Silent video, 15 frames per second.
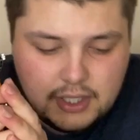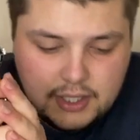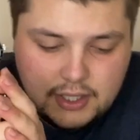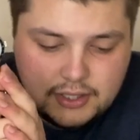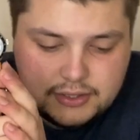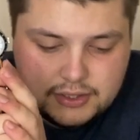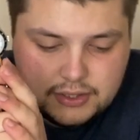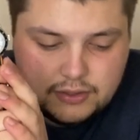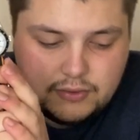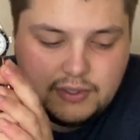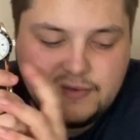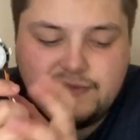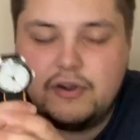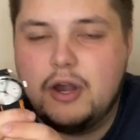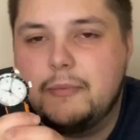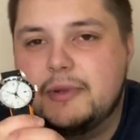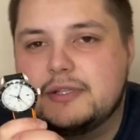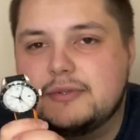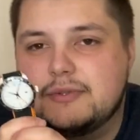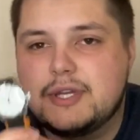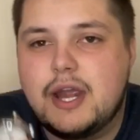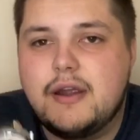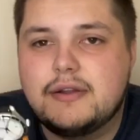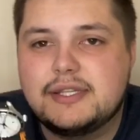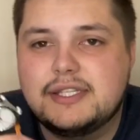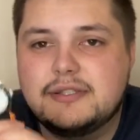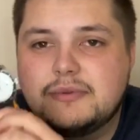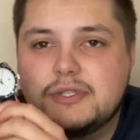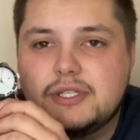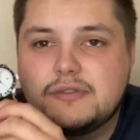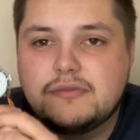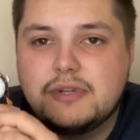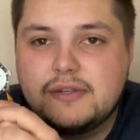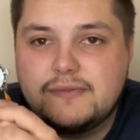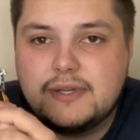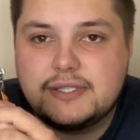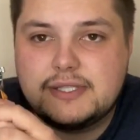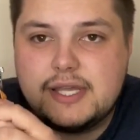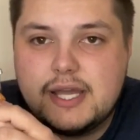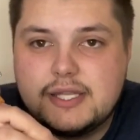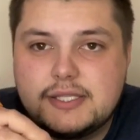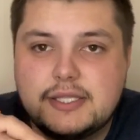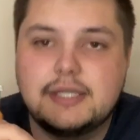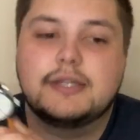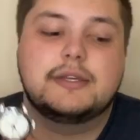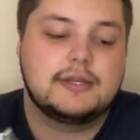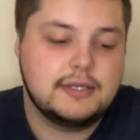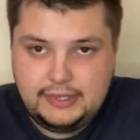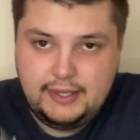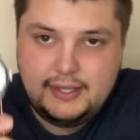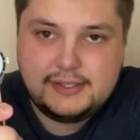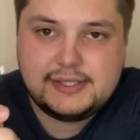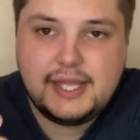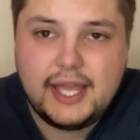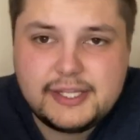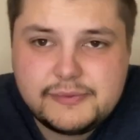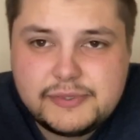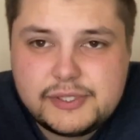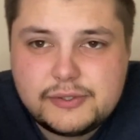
to environmental charities, which is really fantastic. So as we sort of